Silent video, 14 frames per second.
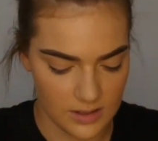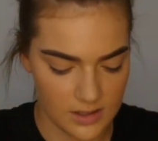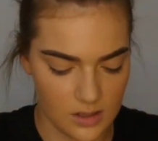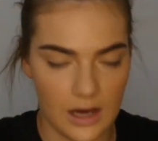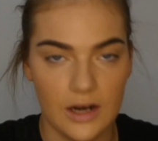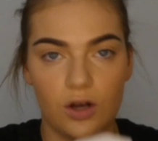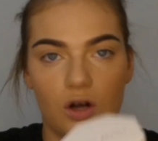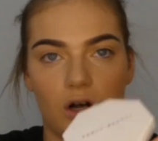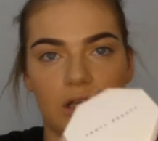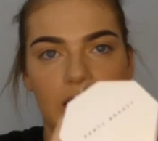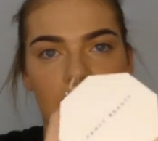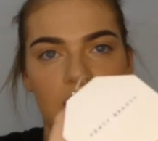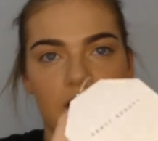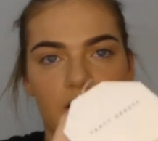It's kind of got
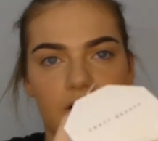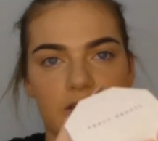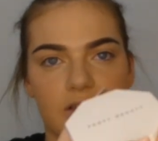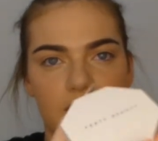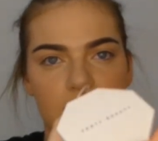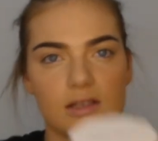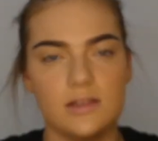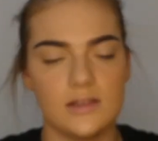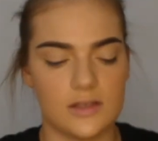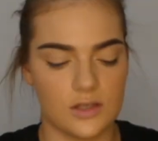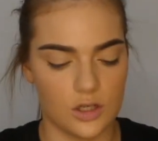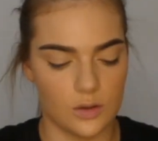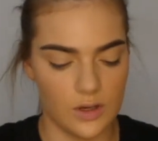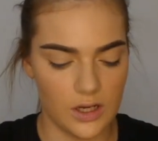like an iridescence
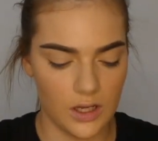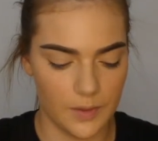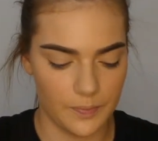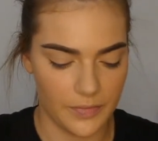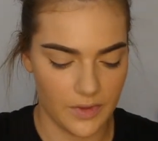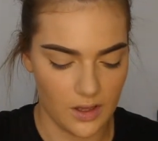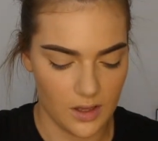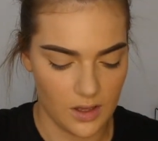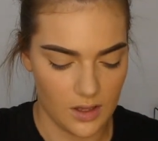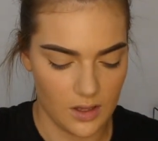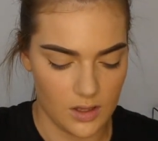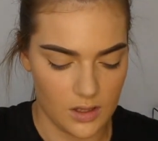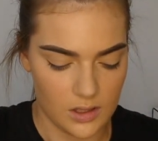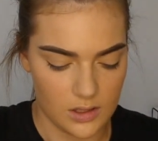to it.
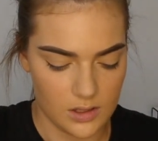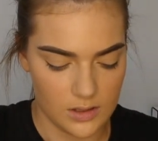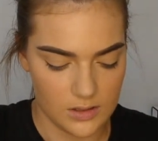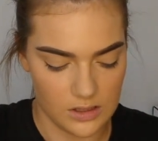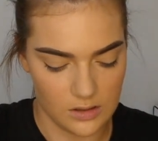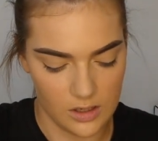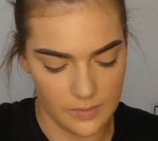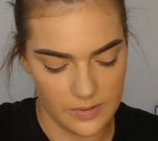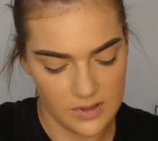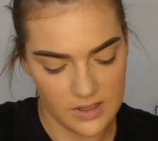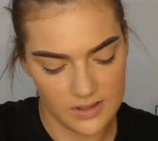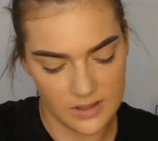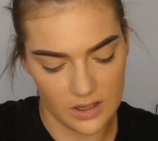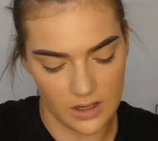So I'll open
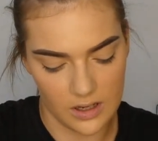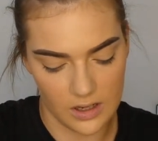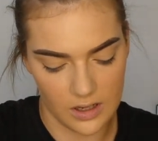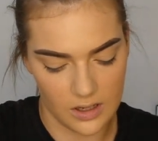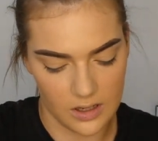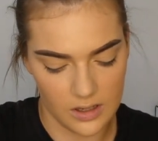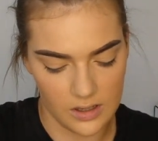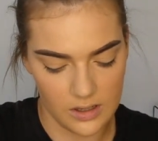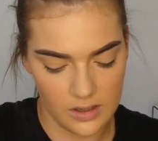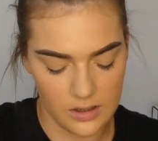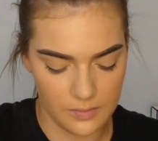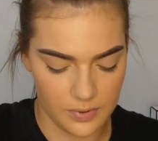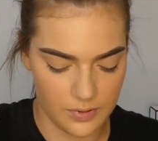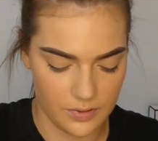this
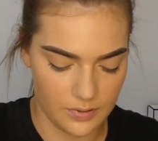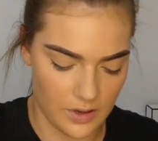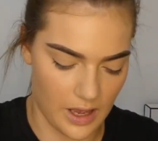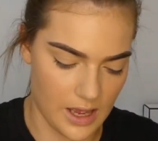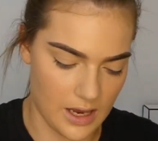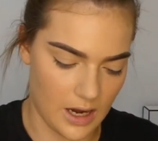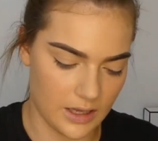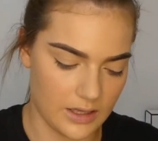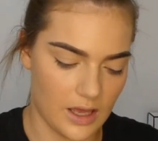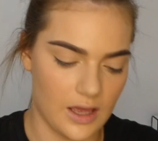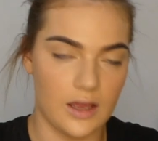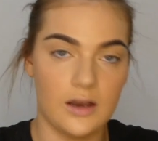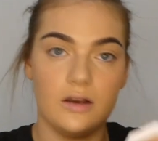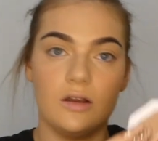up, and
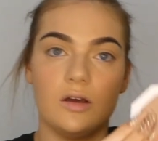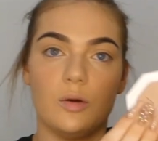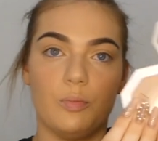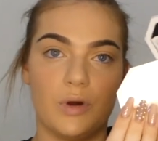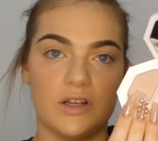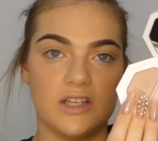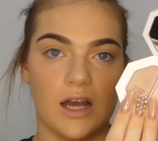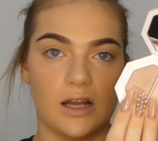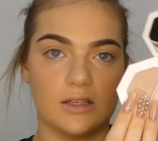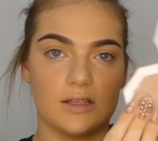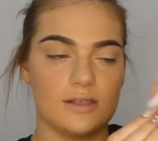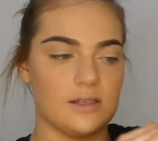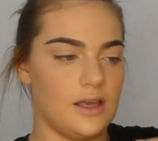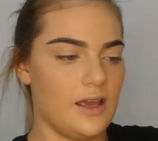again,
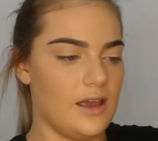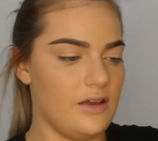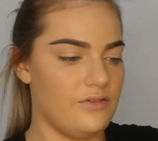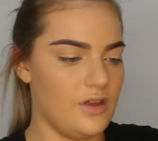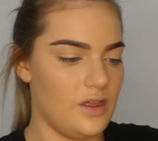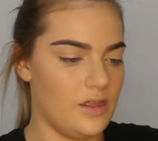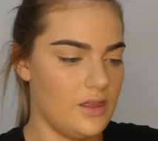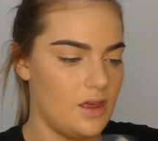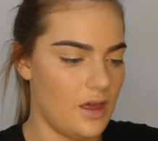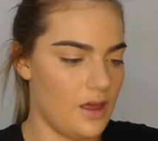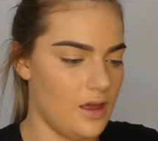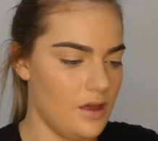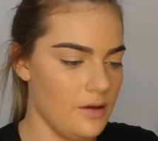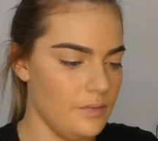protector sleeve in
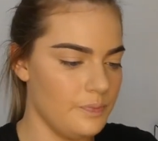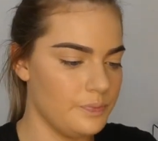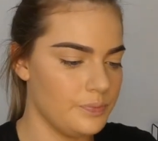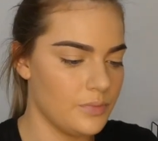there.